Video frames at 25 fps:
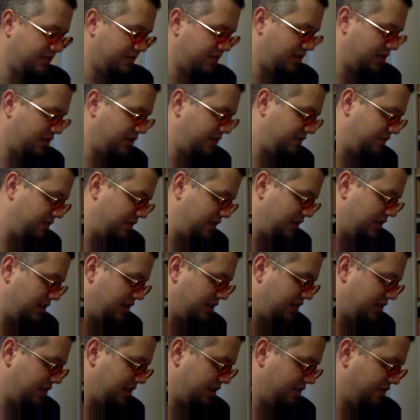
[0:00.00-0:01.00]
So
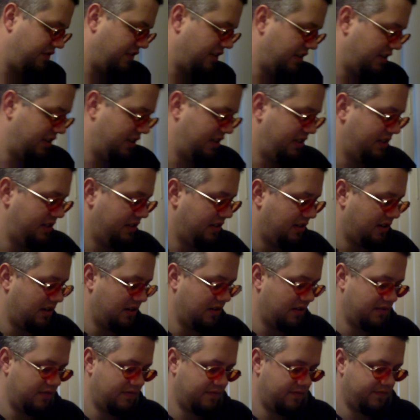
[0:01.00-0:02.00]
it's a fairly decent card
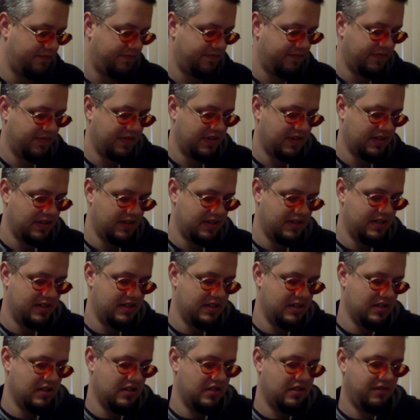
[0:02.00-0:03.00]

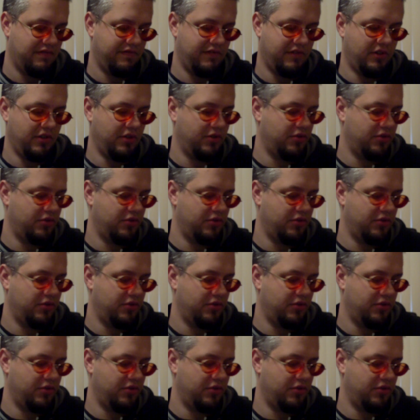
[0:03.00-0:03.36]
for